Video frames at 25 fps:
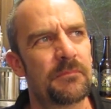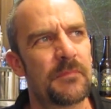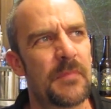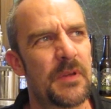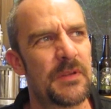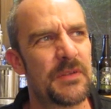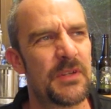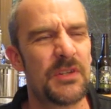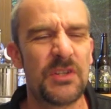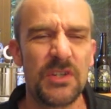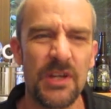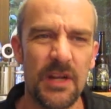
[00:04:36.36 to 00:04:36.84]

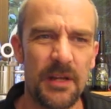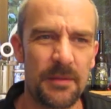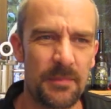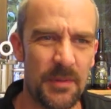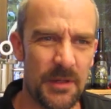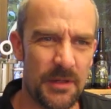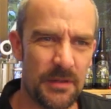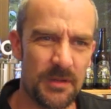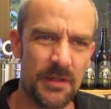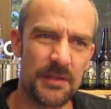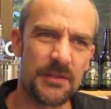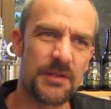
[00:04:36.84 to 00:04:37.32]
It's a jelly
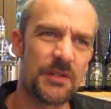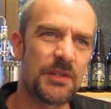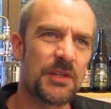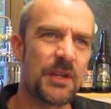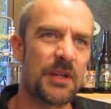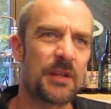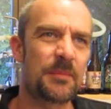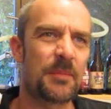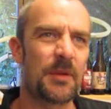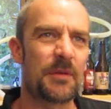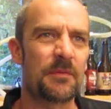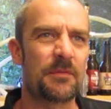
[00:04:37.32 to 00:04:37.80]
bean. There's a
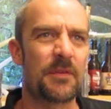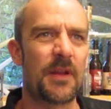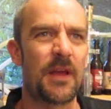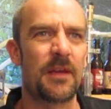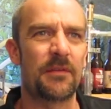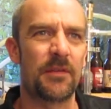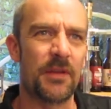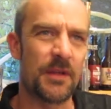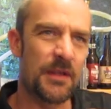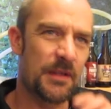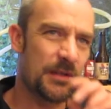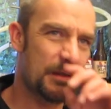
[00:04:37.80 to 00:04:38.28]
jelly bean
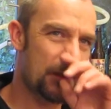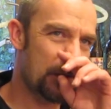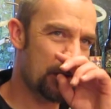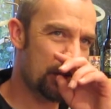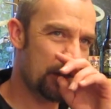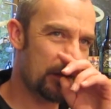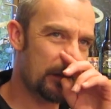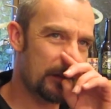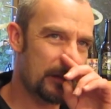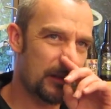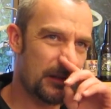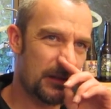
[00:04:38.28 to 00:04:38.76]
flavour.
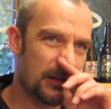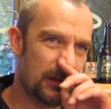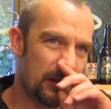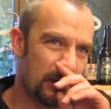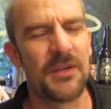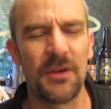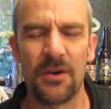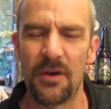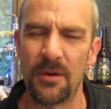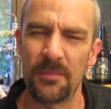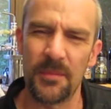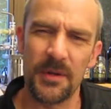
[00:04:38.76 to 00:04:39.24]
It's a
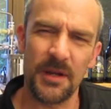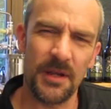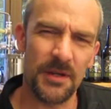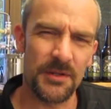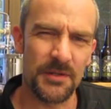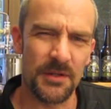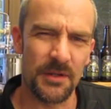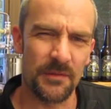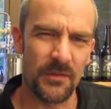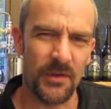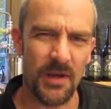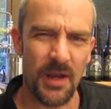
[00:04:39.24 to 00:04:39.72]

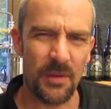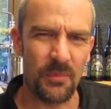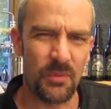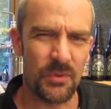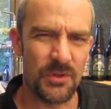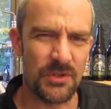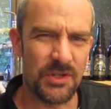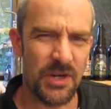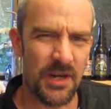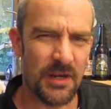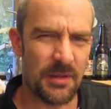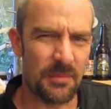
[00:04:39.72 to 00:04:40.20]
combination of a couple
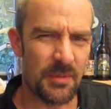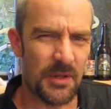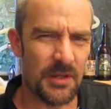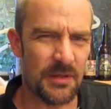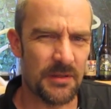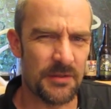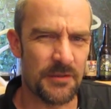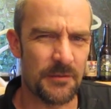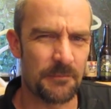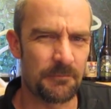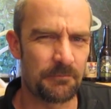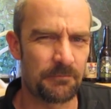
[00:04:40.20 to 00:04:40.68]
of jelly
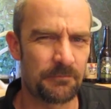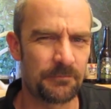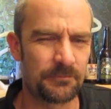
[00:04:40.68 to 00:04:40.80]
beans.